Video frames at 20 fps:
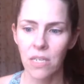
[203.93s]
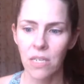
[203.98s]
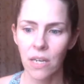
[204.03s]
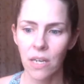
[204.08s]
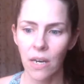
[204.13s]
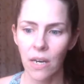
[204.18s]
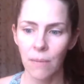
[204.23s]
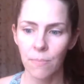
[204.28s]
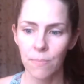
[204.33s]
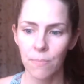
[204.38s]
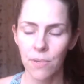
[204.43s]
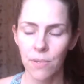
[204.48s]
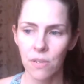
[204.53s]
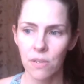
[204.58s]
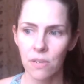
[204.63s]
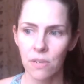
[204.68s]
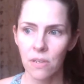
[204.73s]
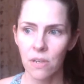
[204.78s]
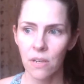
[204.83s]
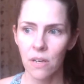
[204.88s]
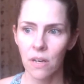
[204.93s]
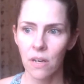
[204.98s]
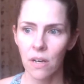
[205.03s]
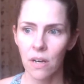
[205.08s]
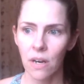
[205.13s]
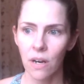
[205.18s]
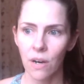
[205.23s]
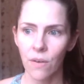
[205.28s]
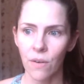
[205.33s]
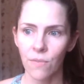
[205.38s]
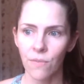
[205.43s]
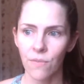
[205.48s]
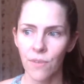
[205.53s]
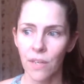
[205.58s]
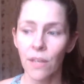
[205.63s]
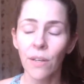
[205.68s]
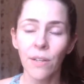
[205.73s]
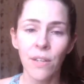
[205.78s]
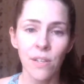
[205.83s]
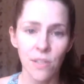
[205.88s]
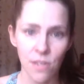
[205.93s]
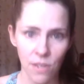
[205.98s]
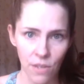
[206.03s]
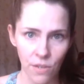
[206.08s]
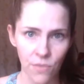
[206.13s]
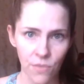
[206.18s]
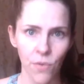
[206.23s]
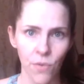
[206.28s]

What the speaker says: types of illnesses,